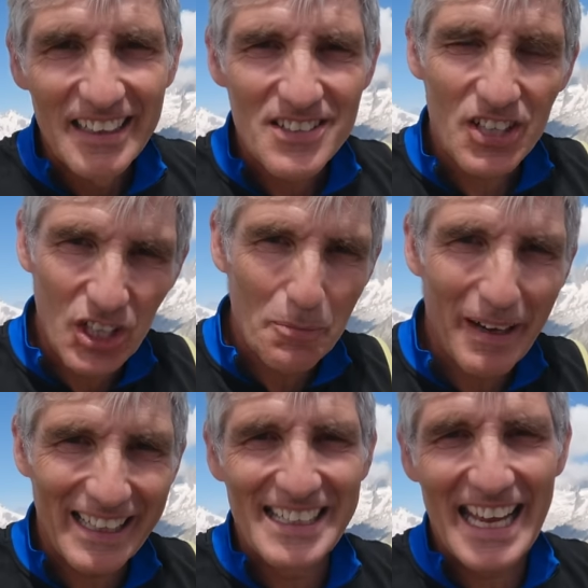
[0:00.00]
to come
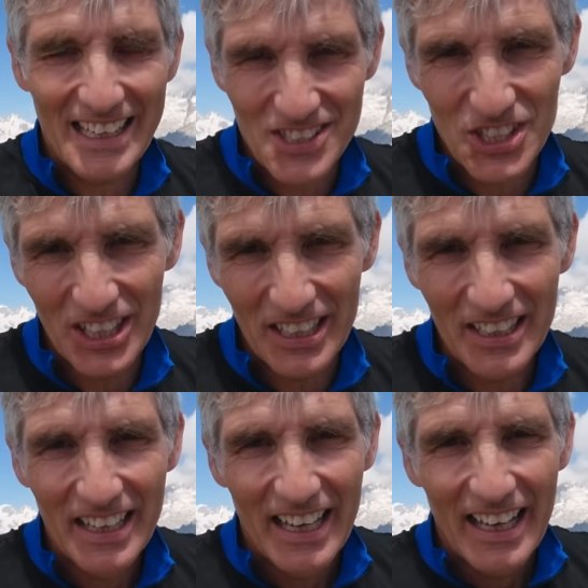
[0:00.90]
back next year
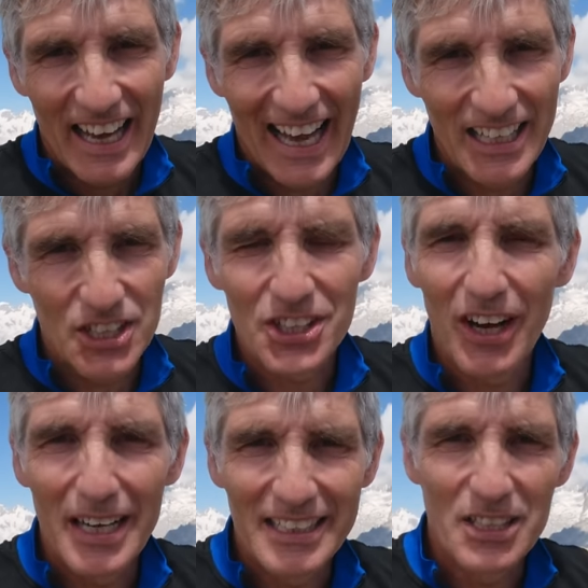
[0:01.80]
and
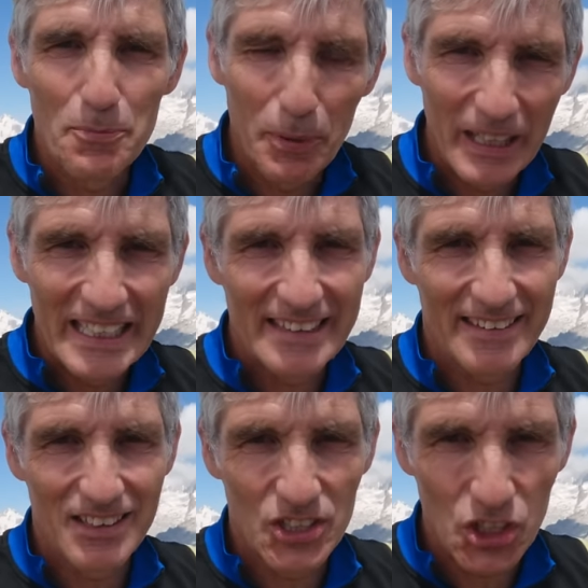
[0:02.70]
try and complete
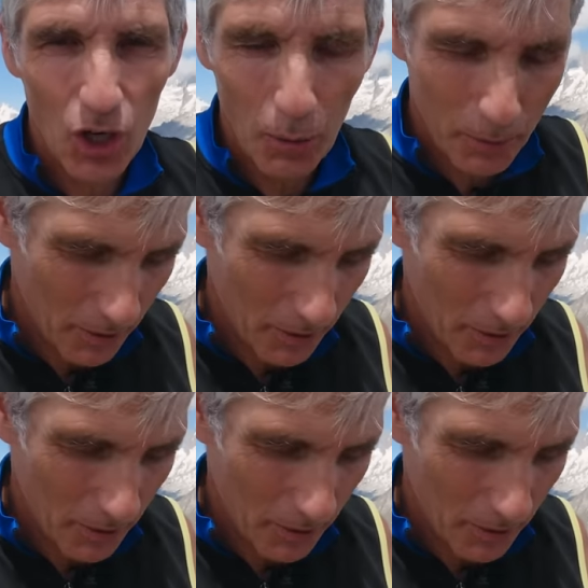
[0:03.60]
the job.